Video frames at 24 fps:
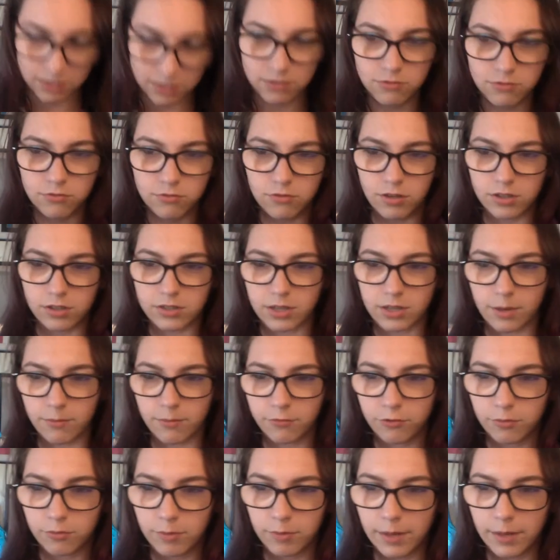Do not come
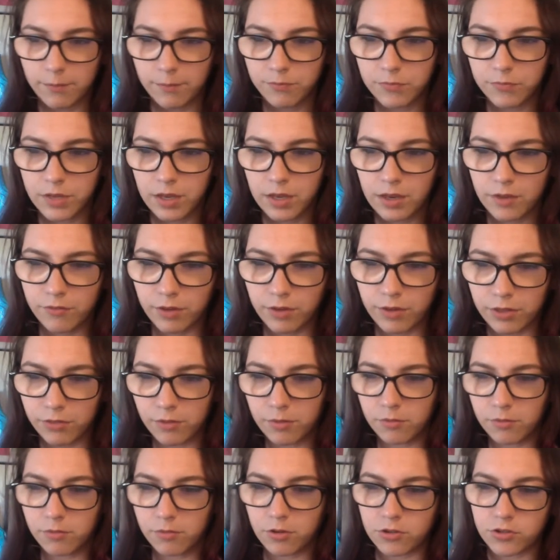for me. Faith,
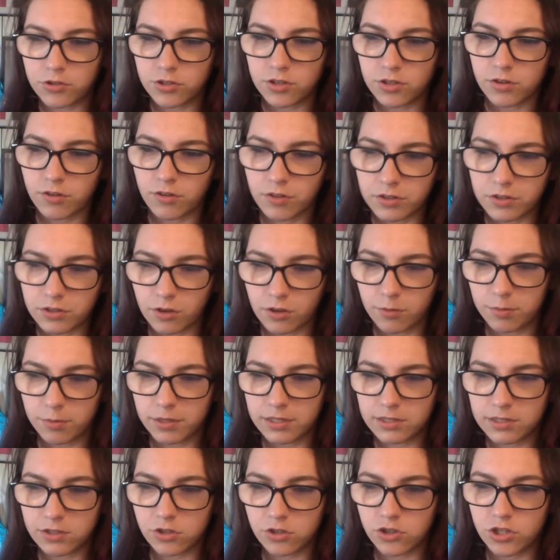random question. Do you know the doll
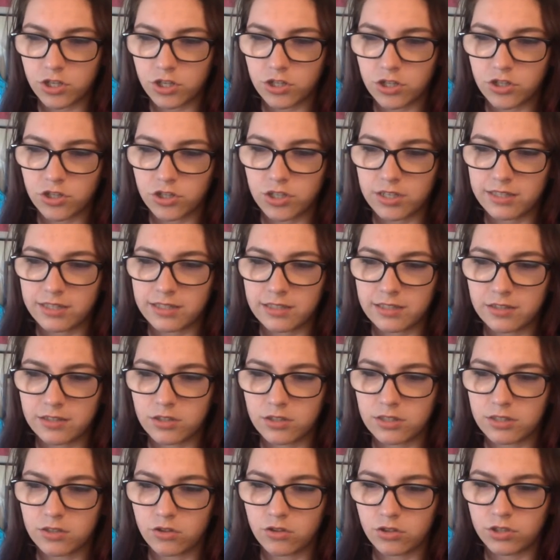place? Because she
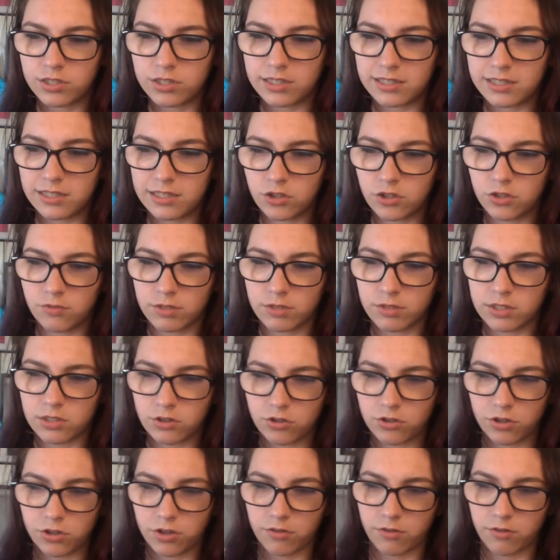says she wants to
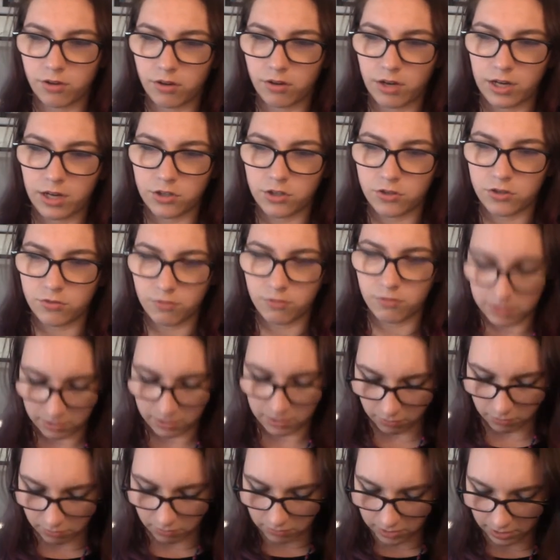show you her H2O
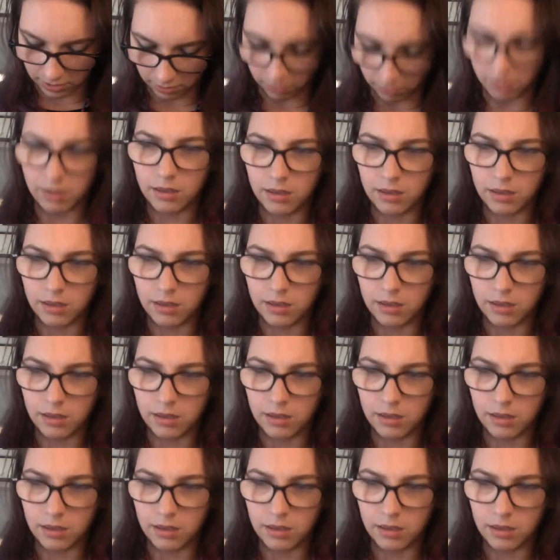silicone tail.